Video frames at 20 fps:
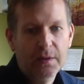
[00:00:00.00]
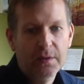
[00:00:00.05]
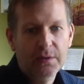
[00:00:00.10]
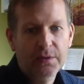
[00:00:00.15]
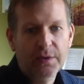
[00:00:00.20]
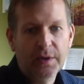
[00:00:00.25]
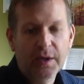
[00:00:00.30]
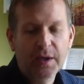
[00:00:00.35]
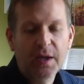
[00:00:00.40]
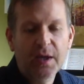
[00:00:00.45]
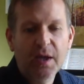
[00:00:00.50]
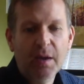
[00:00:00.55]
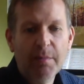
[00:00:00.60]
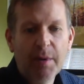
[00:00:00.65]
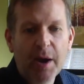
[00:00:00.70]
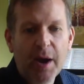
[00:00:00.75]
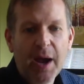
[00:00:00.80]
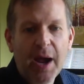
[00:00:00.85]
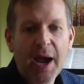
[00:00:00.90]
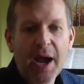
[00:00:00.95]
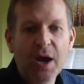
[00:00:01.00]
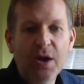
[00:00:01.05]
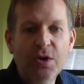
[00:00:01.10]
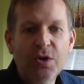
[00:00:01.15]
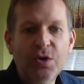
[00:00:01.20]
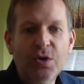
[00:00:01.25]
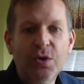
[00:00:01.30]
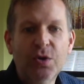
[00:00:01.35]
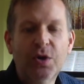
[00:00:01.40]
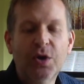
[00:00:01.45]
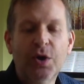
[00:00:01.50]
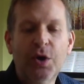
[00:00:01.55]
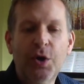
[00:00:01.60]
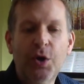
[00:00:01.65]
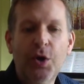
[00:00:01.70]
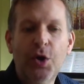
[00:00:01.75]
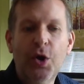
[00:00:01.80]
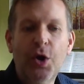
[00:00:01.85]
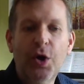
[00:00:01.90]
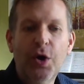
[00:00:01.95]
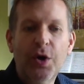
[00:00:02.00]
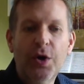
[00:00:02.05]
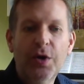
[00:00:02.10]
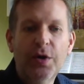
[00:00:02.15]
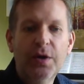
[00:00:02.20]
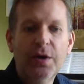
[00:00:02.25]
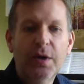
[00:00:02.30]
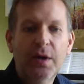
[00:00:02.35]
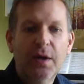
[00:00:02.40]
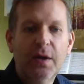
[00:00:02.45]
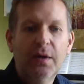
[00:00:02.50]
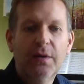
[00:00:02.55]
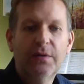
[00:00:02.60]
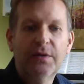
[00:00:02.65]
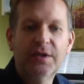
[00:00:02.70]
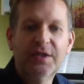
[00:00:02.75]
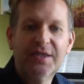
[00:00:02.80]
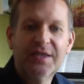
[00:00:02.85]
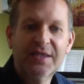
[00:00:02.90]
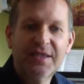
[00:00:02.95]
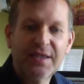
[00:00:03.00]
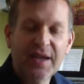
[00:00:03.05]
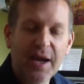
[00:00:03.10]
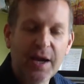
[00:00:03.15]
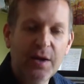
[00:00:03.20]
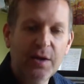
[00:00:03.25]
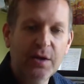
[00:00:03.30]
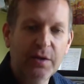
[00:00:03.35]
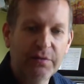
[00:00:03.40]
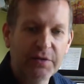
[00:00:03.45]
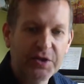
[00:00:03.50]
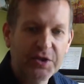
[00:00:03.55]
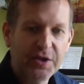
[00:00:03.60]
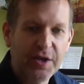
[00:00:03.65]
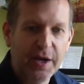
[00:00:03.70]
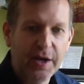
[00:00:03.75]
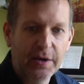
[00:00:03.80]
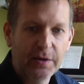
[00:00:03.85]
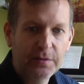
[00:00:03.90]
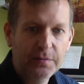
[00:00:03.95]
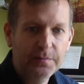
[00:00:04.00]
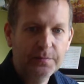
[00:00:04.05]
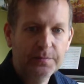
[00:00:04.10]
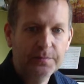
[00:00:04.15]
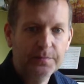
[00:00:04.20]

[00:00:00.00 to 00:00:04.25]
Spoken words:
Thinking about how you can learn the sound of a scale,